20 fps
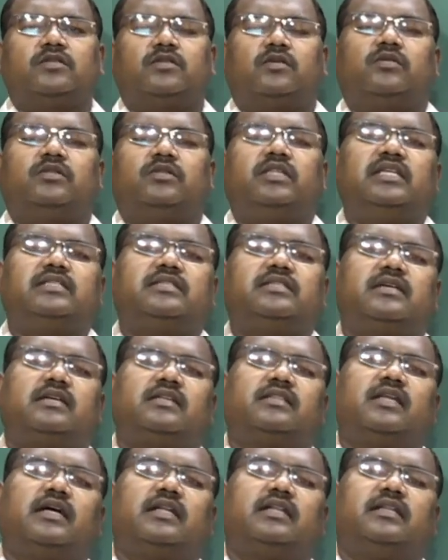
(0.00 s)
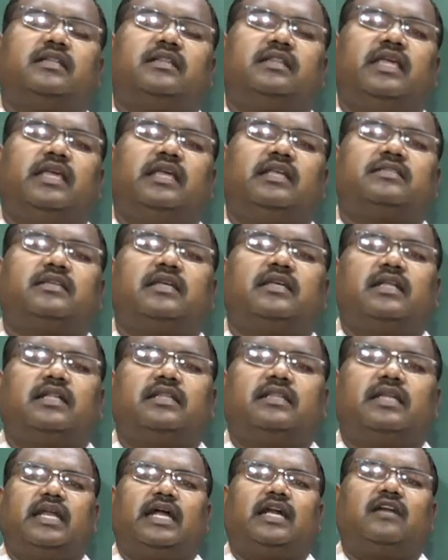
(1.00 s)
So these are the things
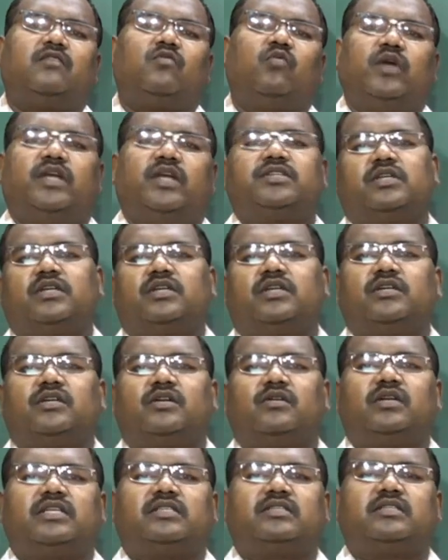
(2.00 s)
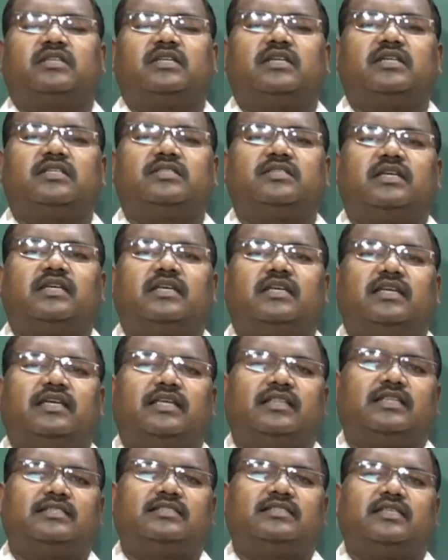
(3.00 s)
that I had wished to discuss
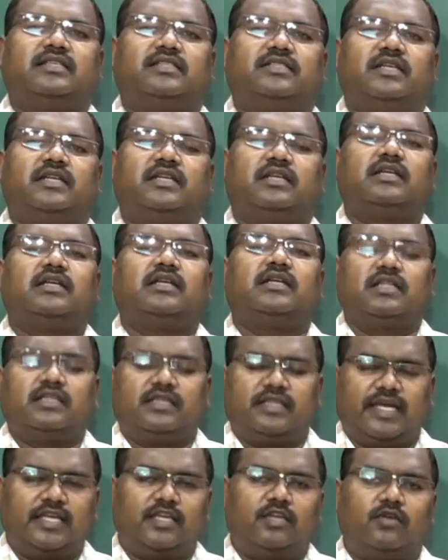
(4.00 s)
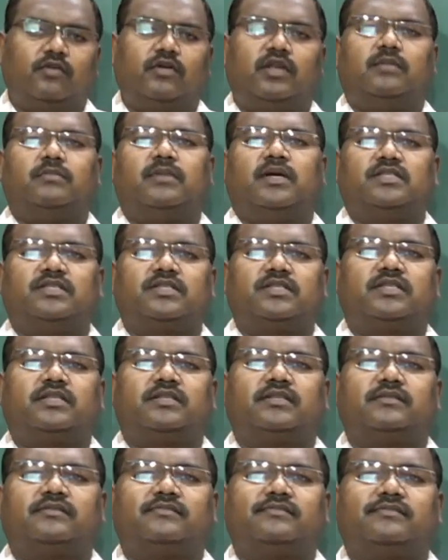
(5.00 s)
in this session. Thank you very much.